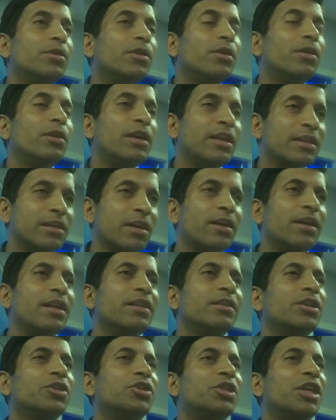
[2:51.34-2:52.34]
He's herding
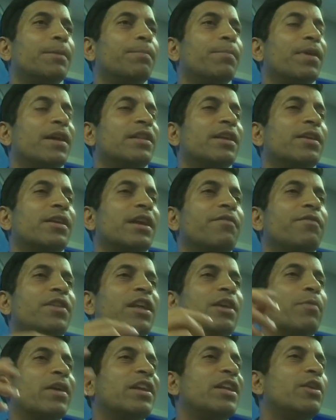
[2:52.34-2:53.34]
the sheep. In the
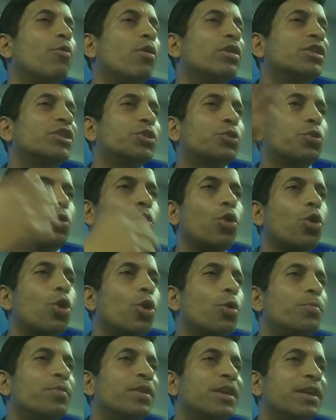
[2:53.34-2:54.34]
evening when he wants to go
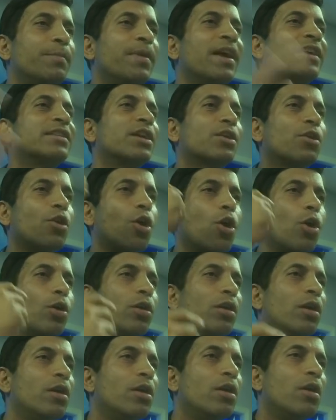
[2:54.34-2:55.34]
home, he makes a call.
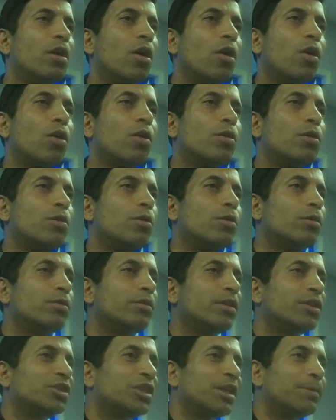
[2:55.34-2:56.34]
All
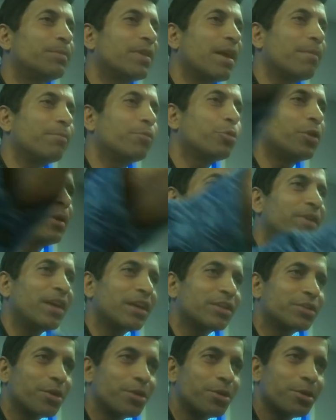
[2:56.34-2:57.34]
the sheep come to him.
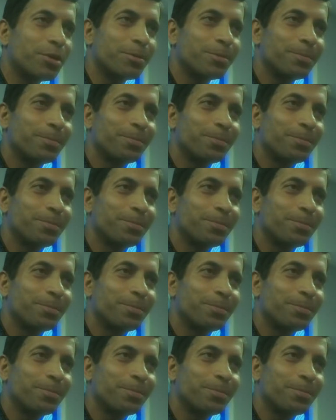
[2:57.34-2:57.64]
Yes or no?